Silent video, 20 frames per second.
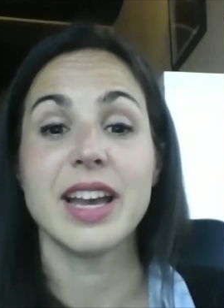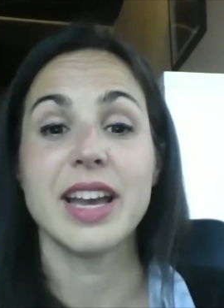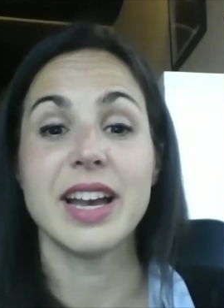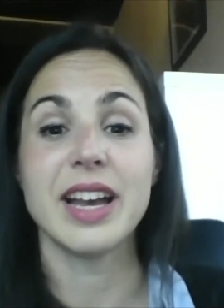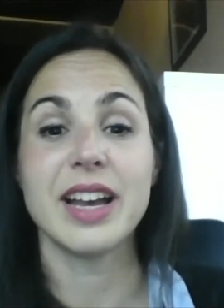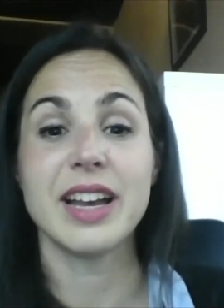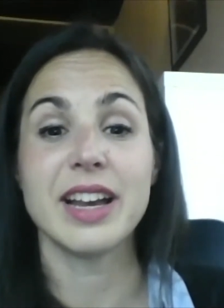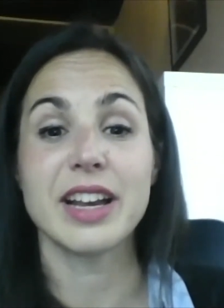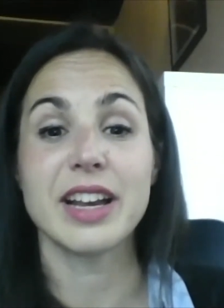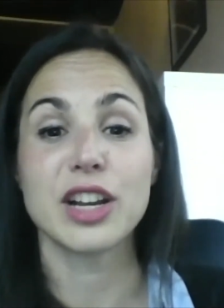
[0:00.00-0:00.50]

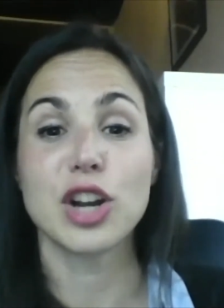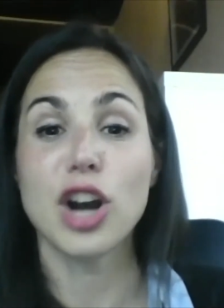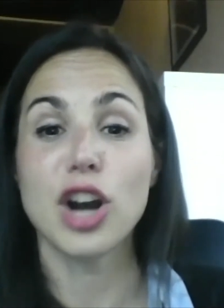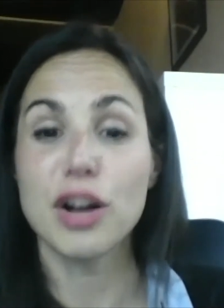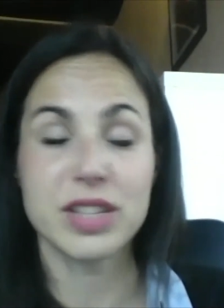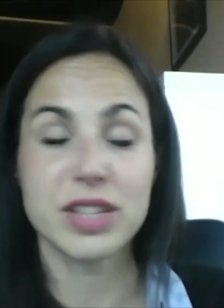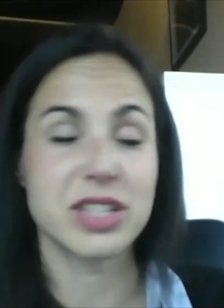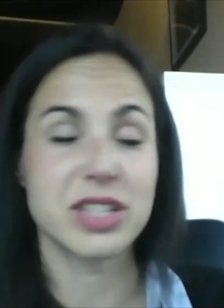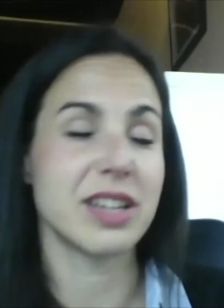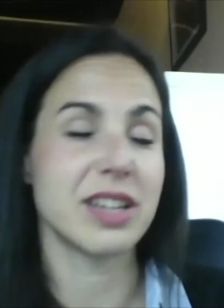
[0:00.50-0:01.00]
Uh,
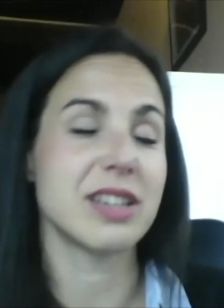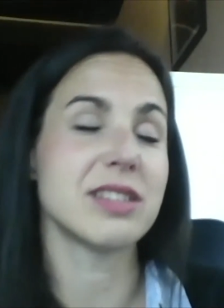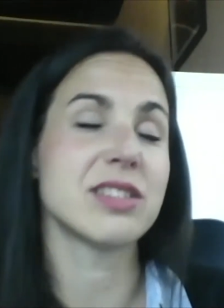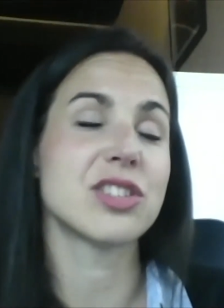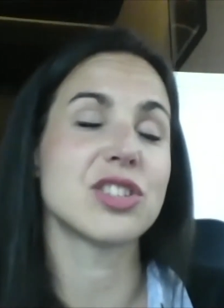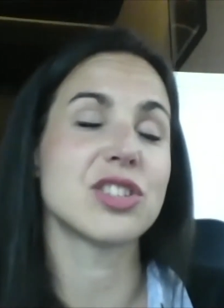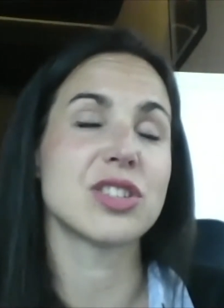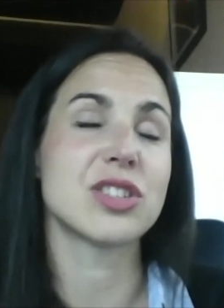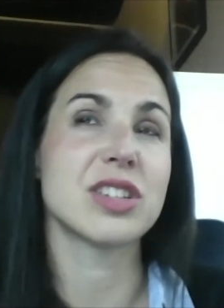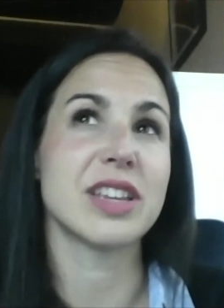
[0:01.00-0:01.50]
COVID
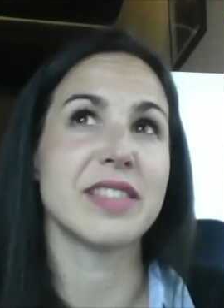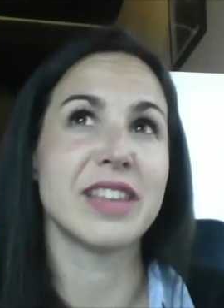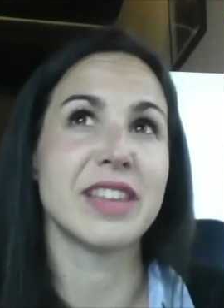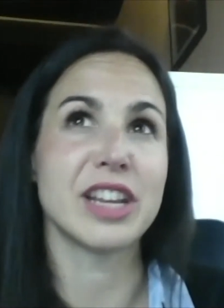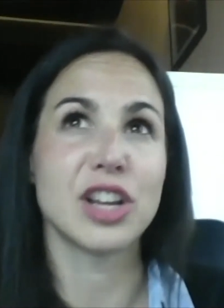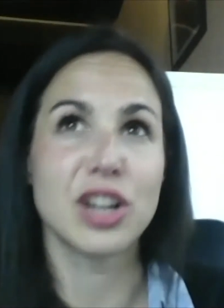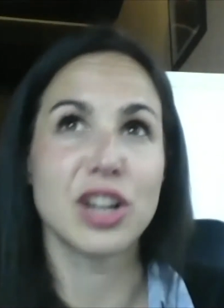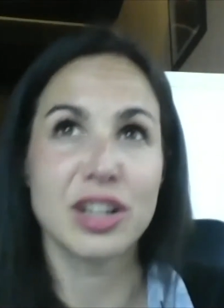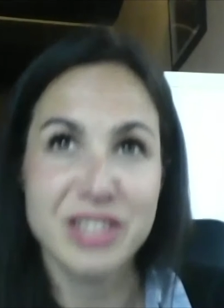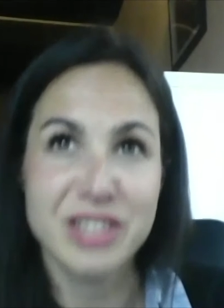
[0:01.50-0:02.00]
change,
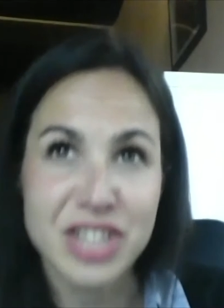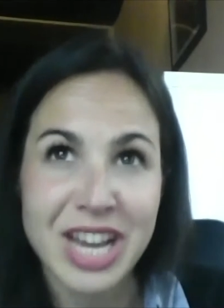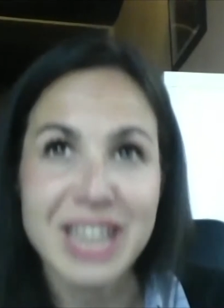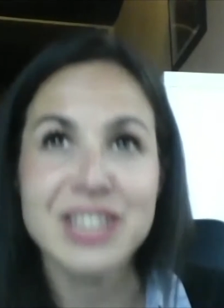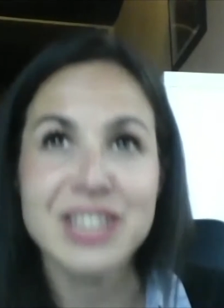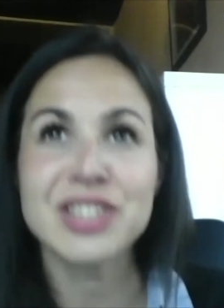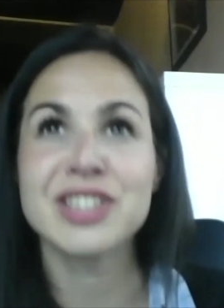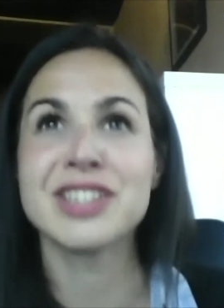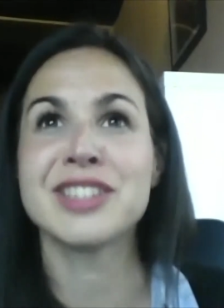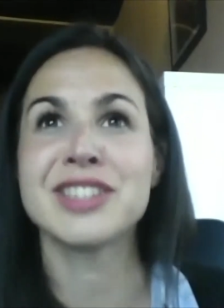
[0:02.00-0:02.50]
the
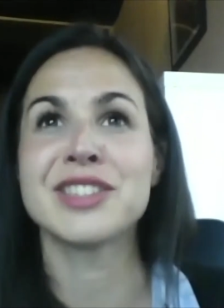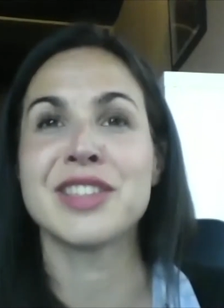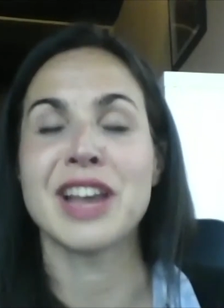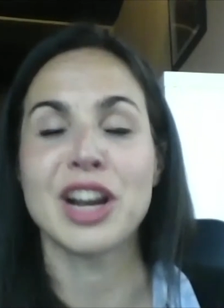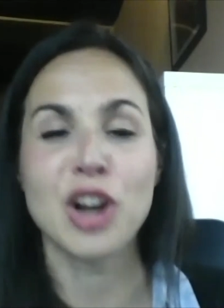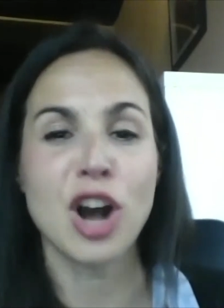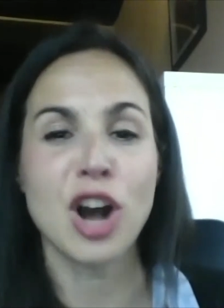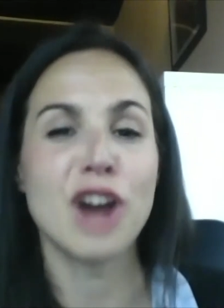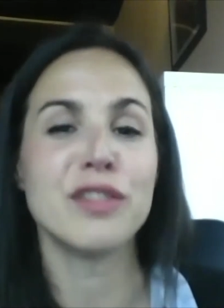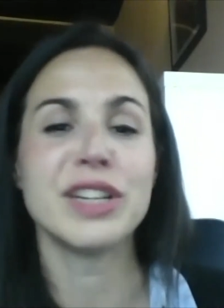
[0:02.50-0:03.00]
changes
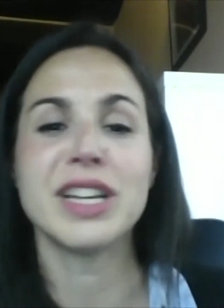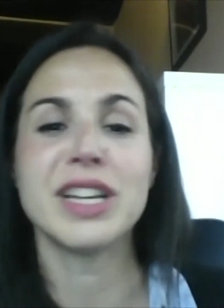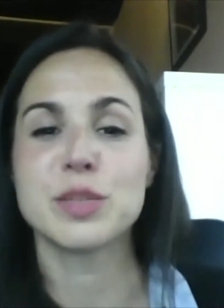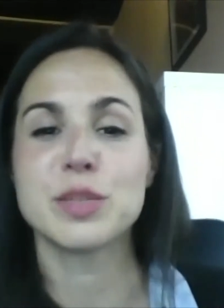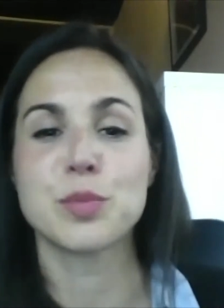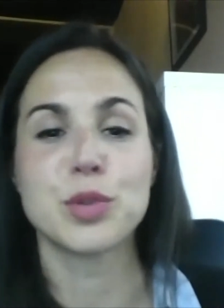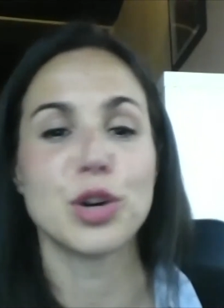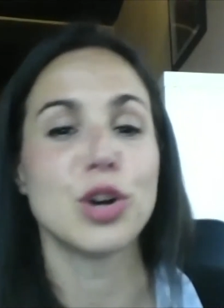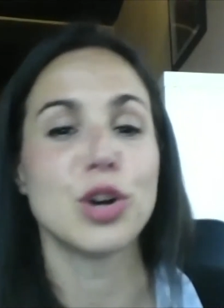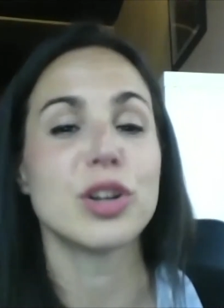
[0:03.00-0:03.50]
that COVID
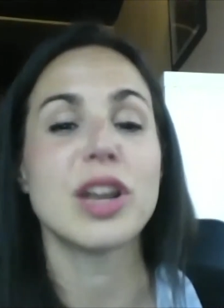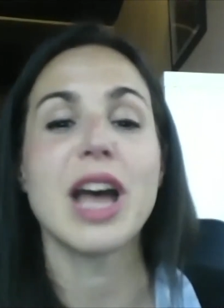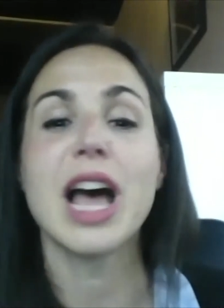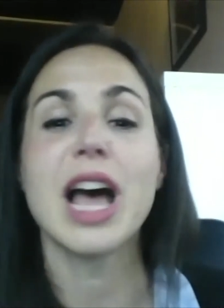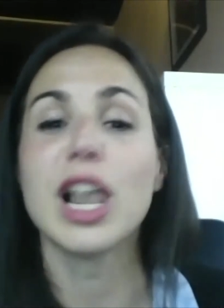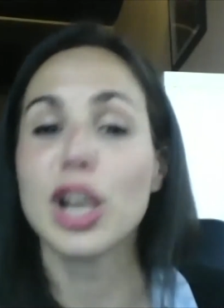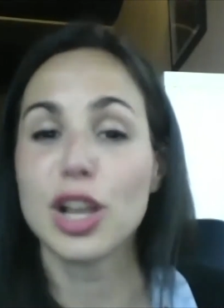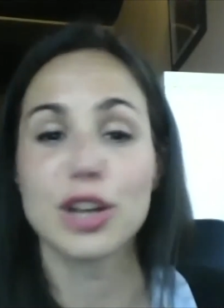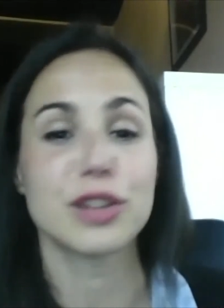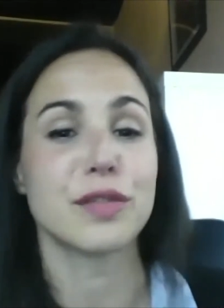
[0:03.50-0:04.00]
has brought,
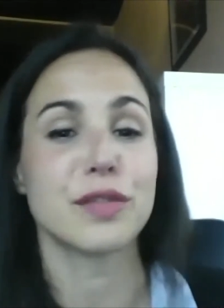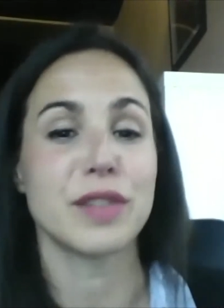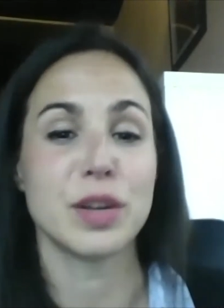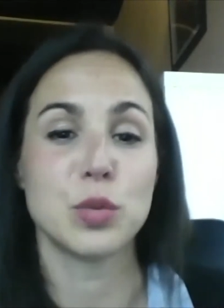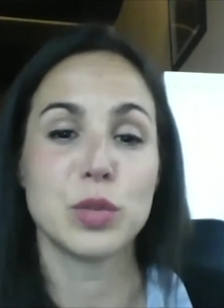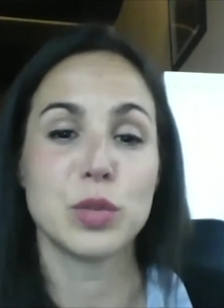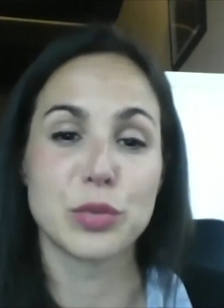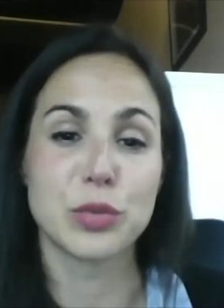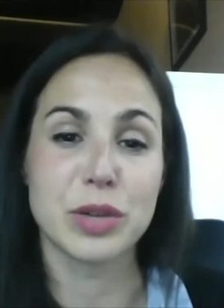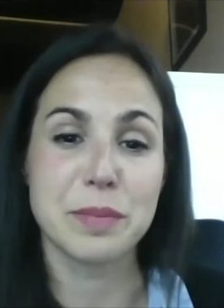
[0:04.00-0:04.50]
a lot of
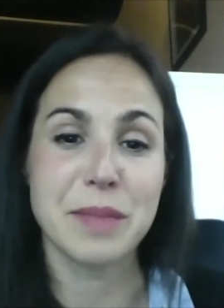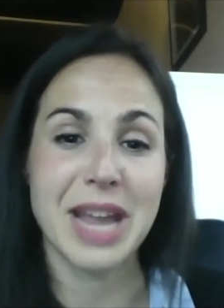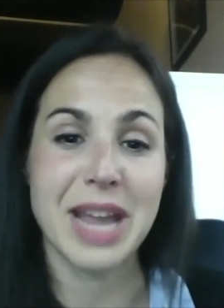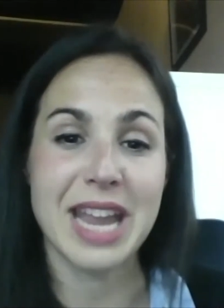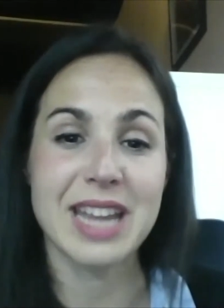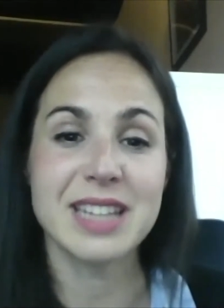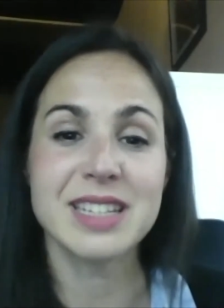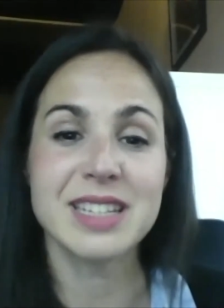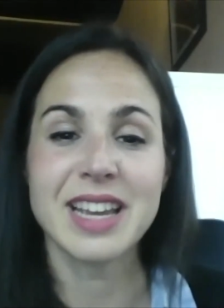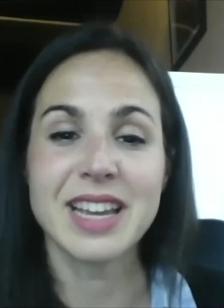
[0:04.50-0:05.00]
them will
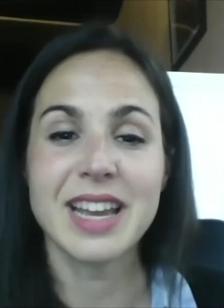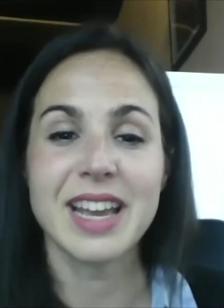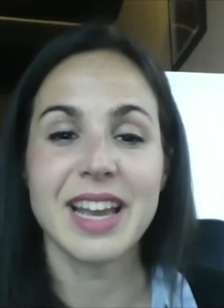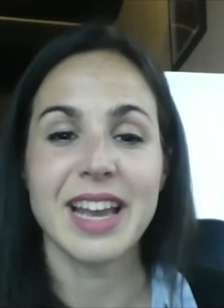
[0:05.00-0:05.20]
remain.